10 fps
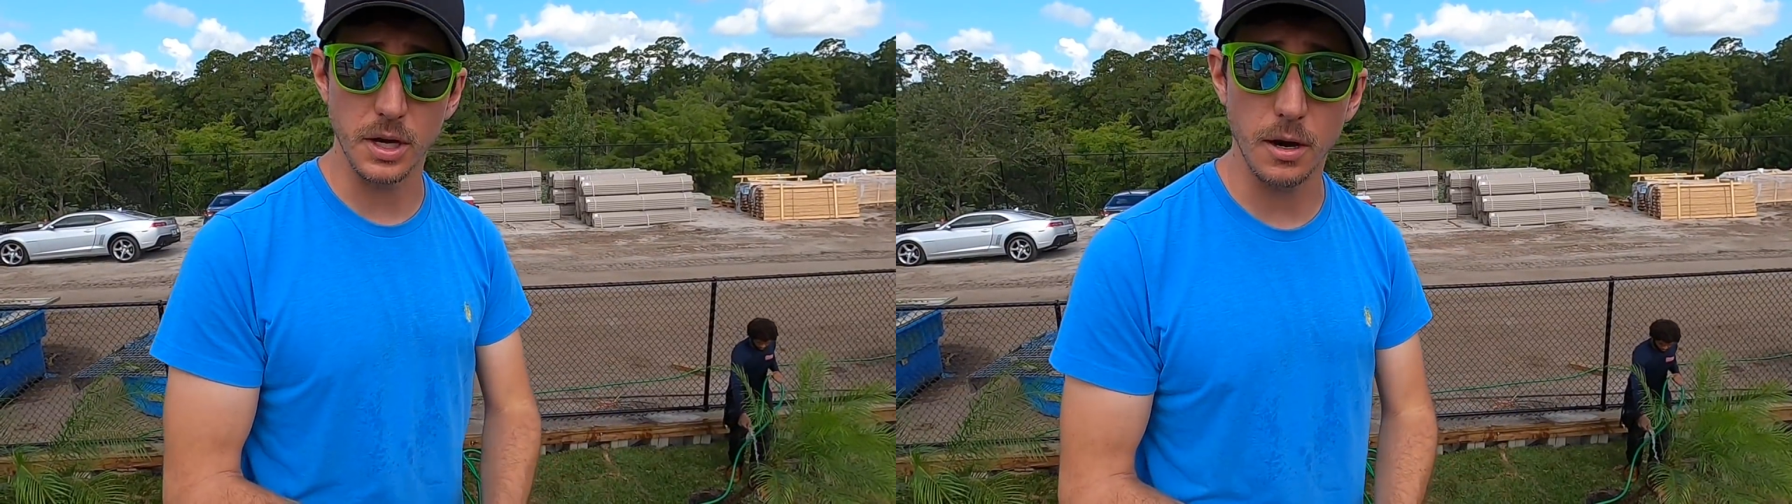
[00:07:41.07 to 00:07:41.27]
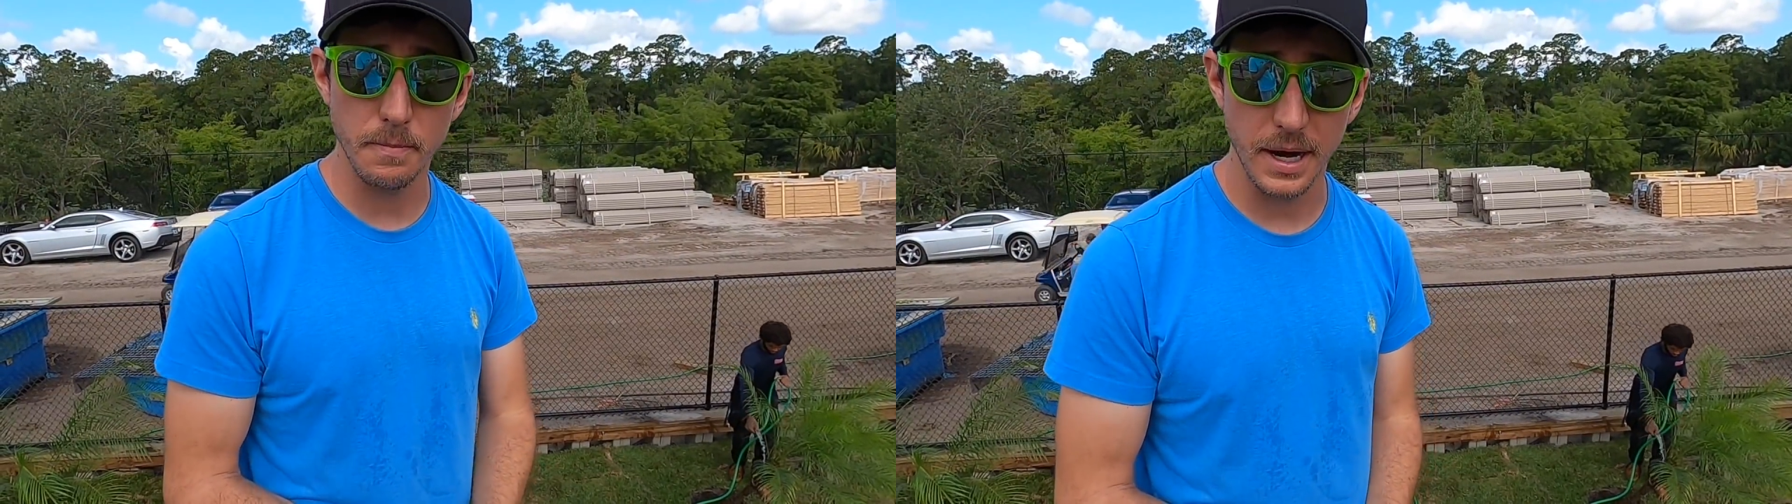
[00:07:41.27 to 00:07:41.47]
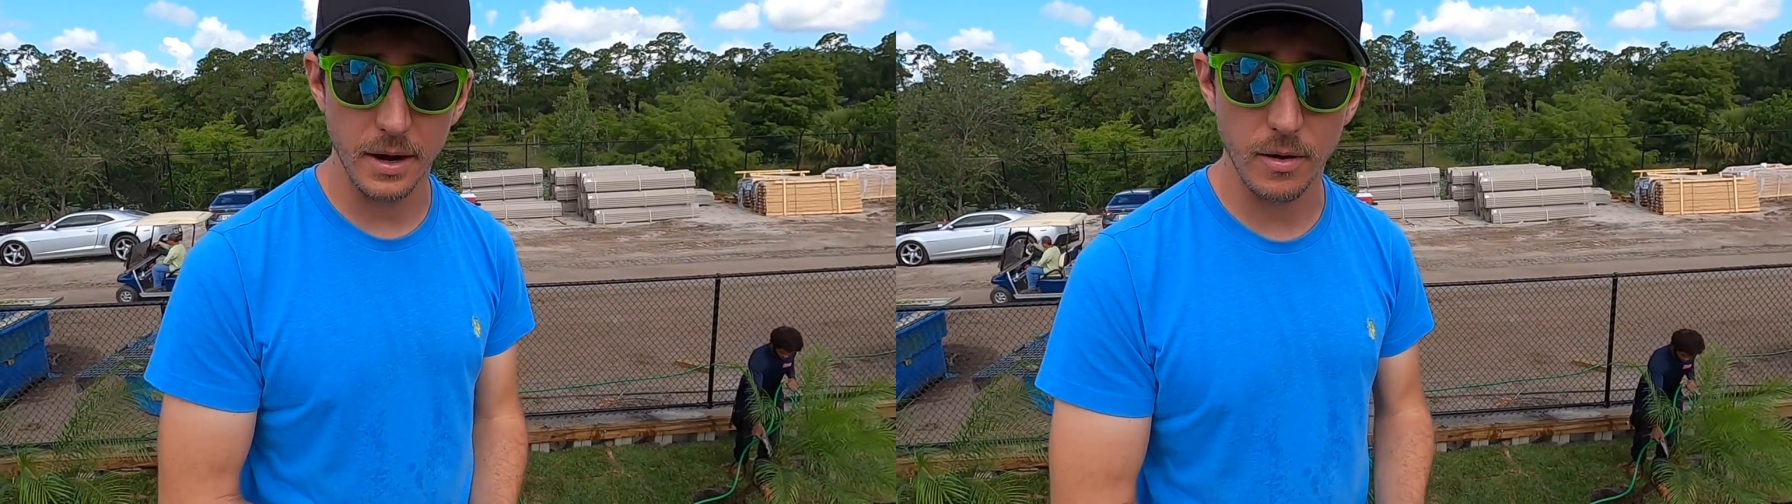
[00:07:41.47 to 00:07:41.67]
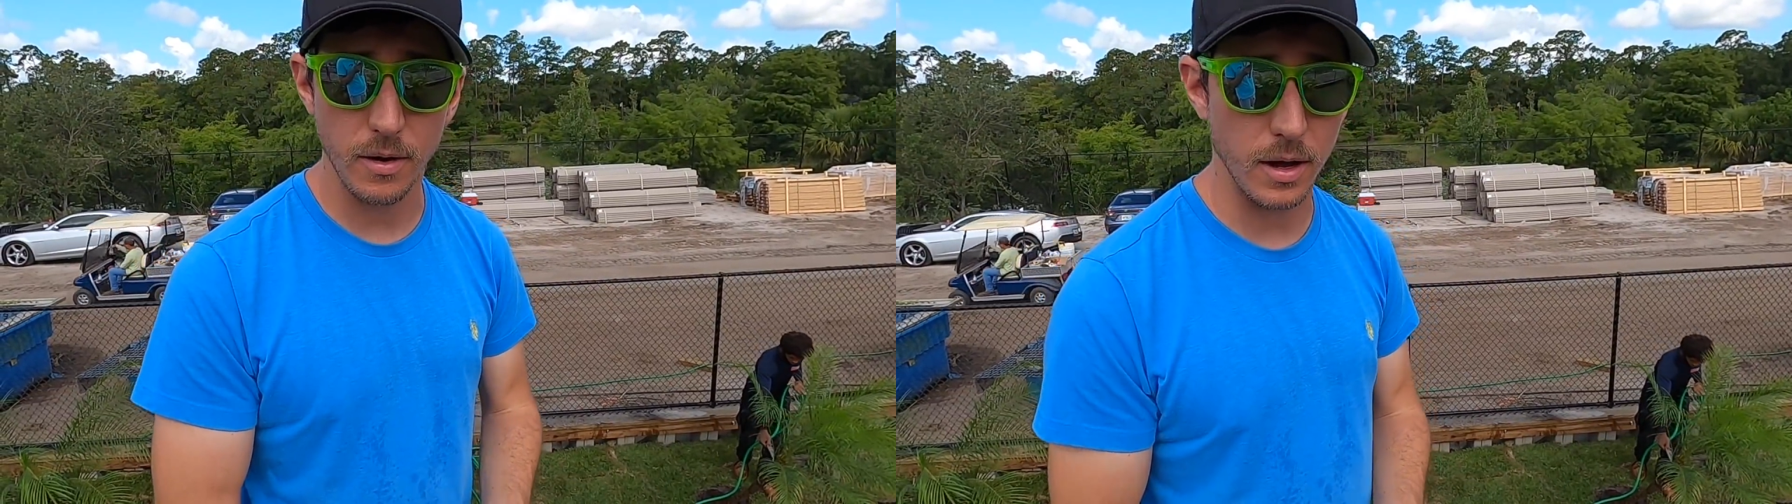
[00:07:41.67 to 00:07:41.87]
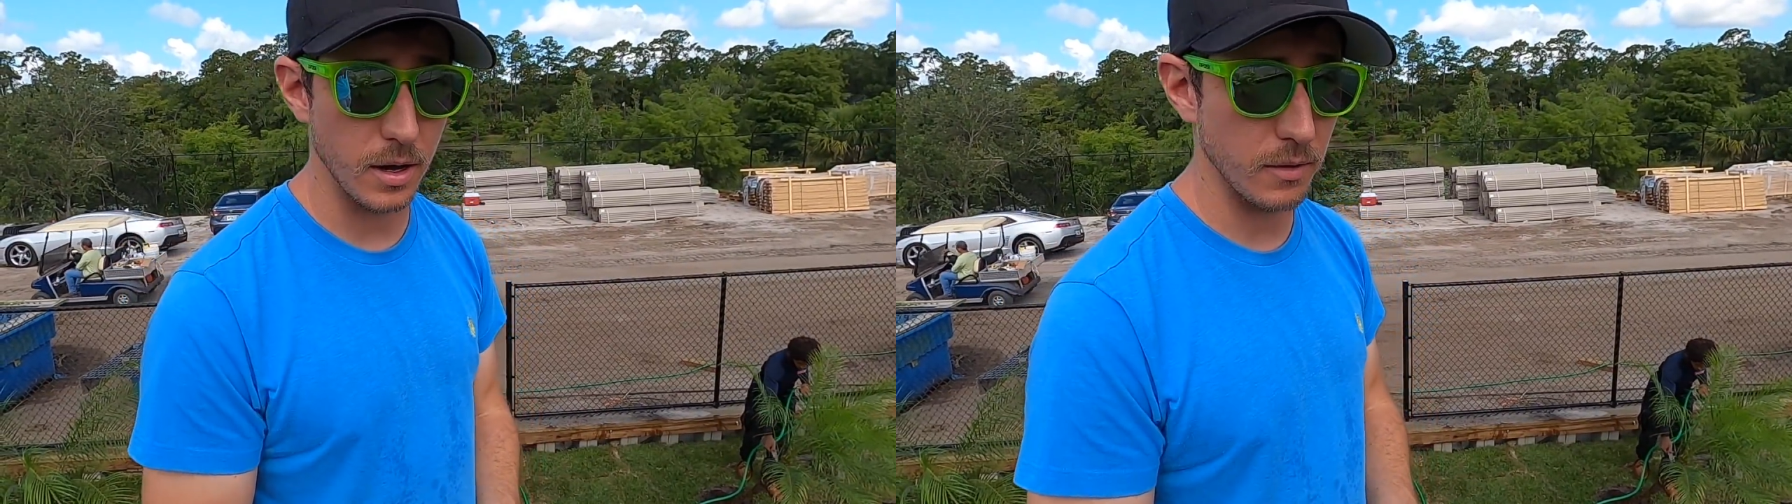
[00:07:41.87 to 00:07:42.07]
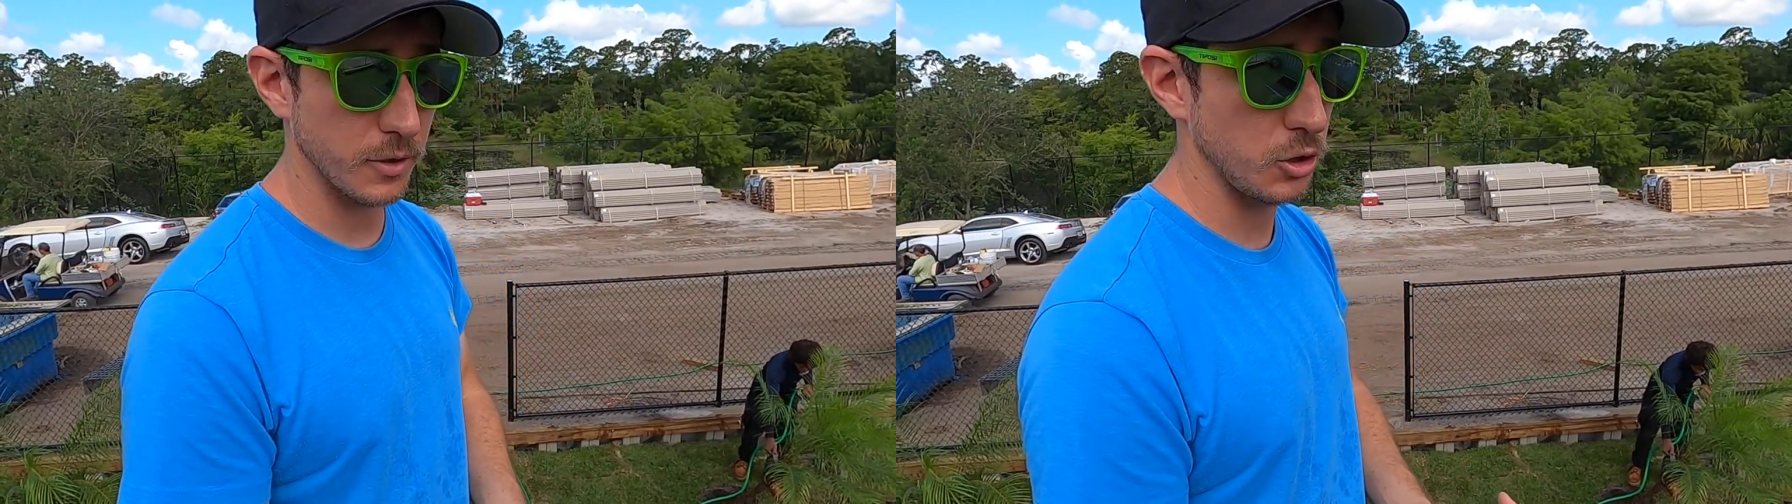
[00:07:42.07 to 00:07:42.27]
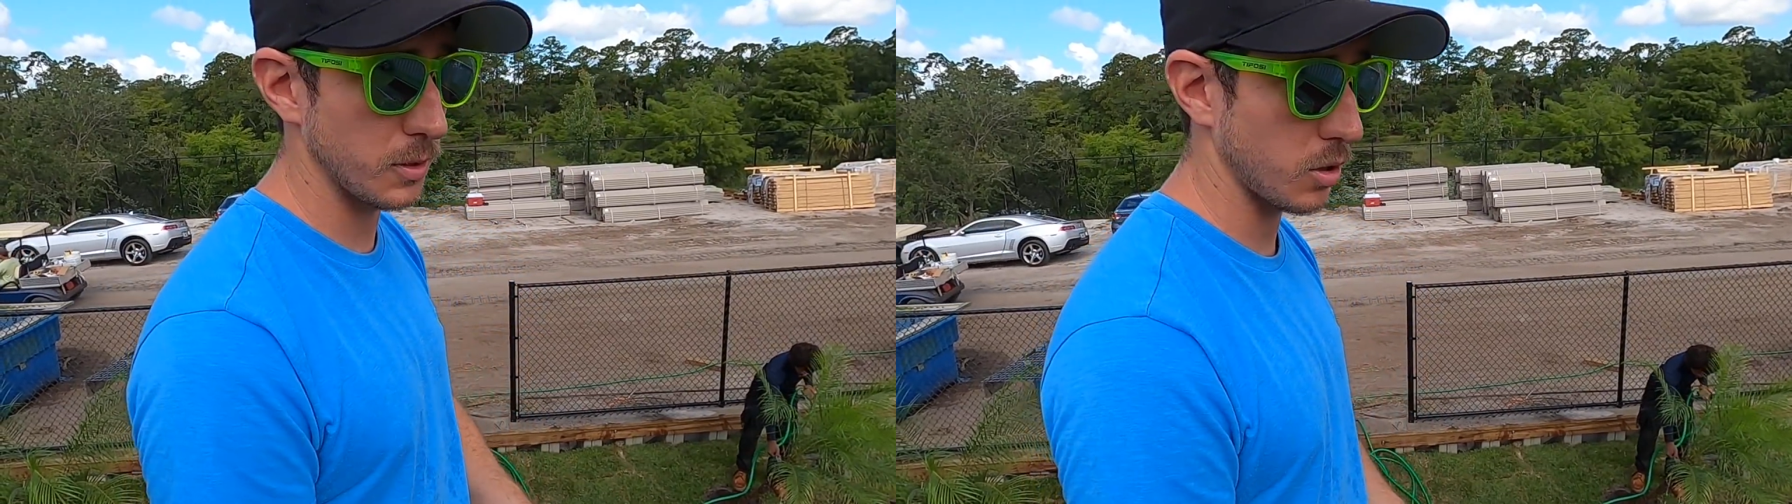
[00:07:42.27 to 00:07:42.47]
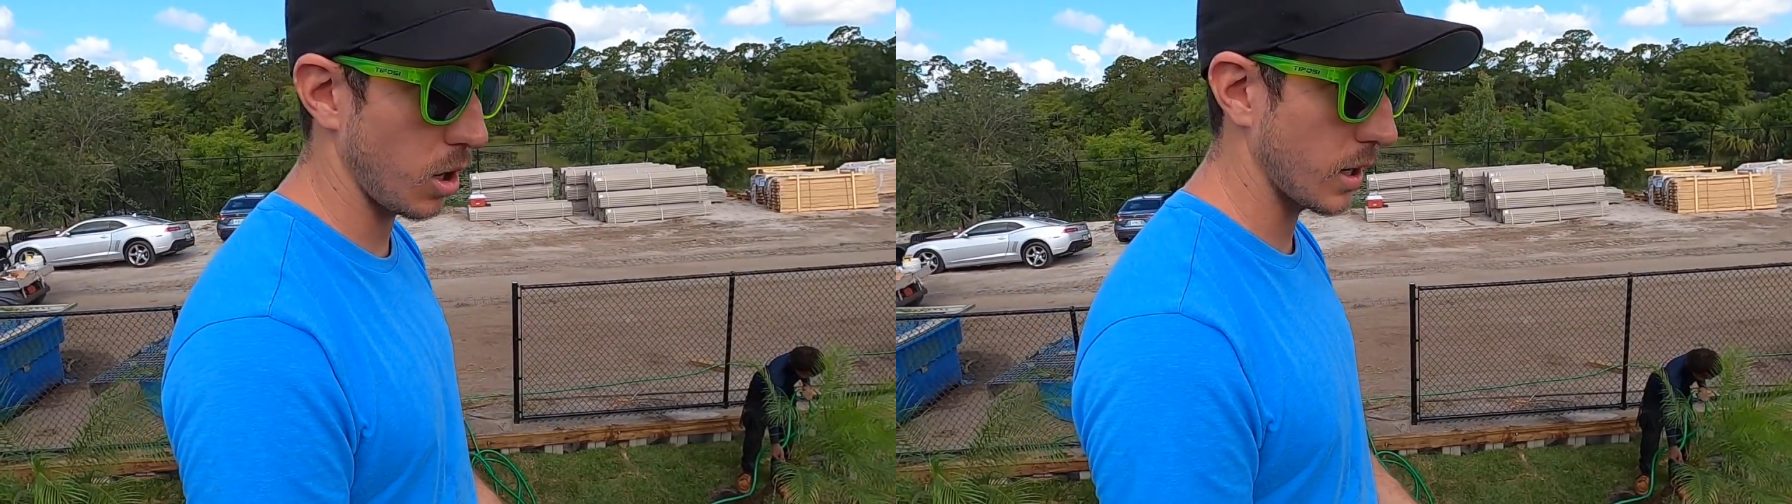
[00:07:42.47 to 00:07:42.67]
young pair of
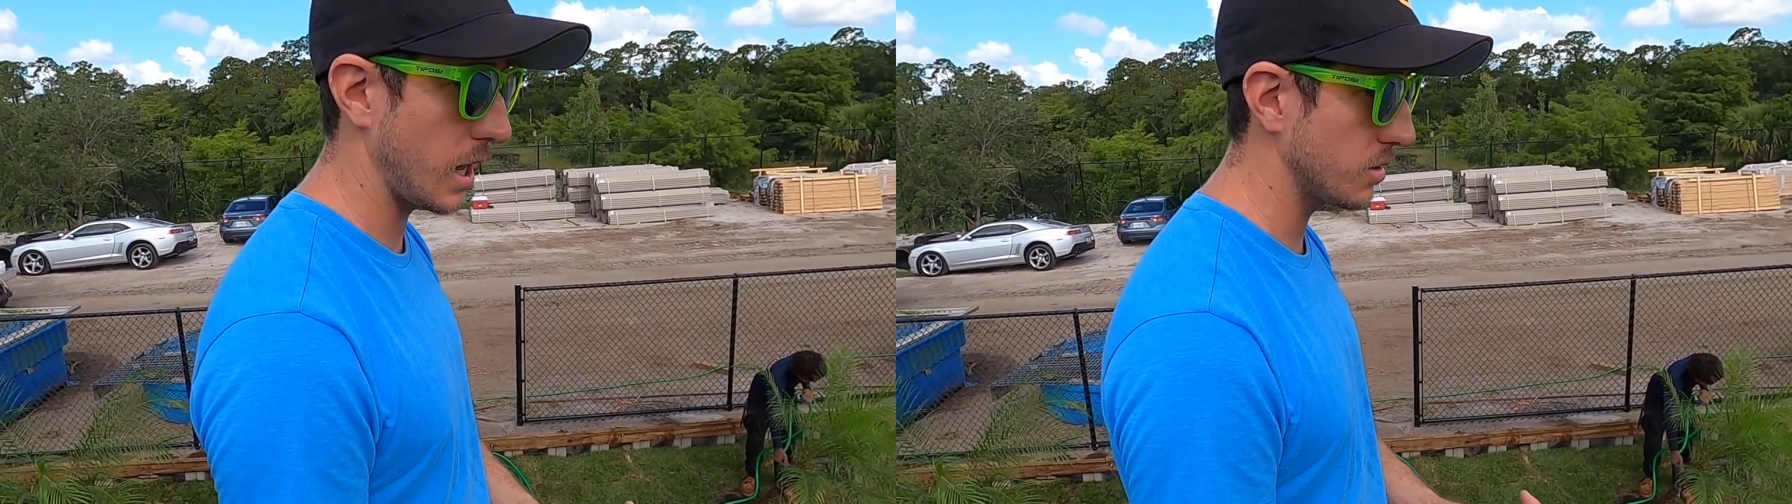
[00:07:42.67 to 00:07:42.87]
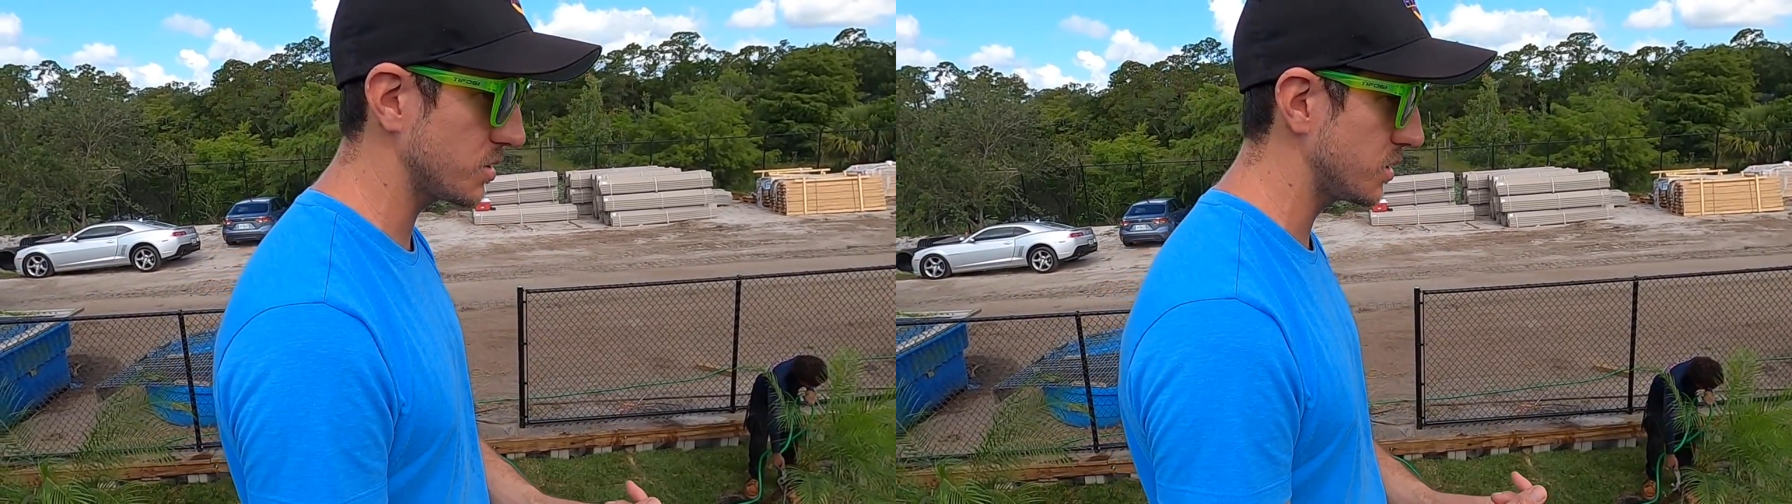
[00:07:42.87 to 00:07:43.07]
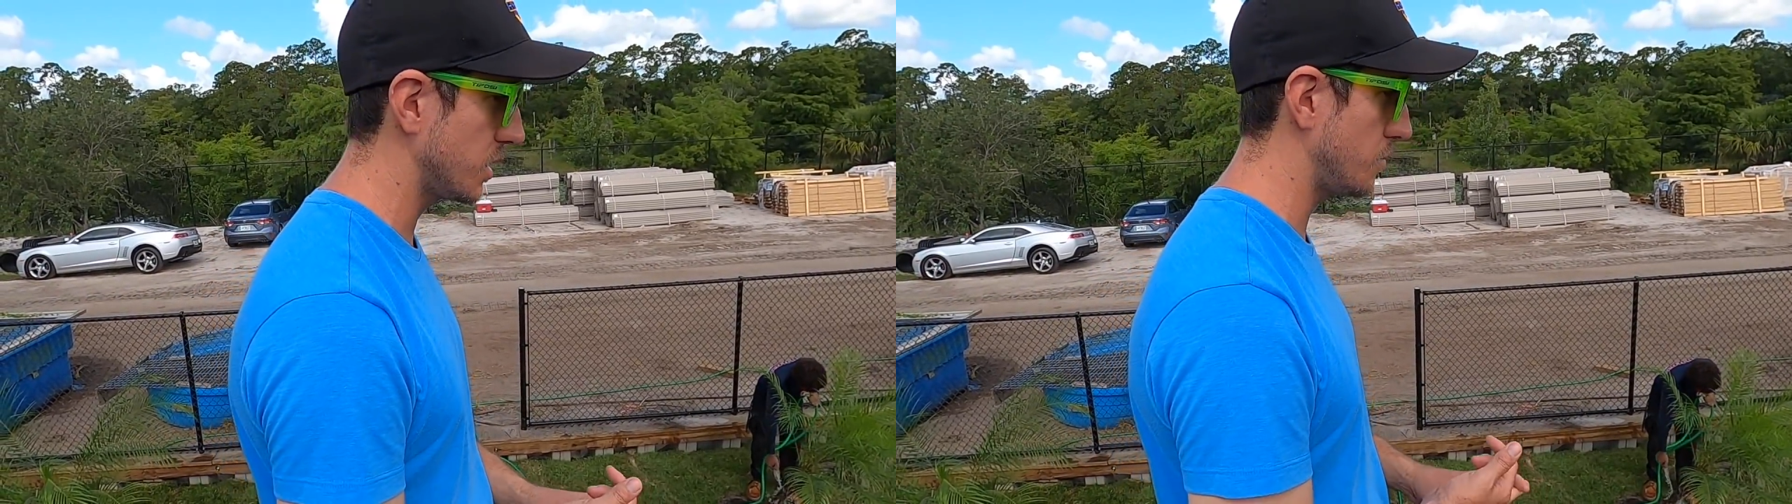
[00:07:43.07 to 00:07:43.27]
Cuban crocodiles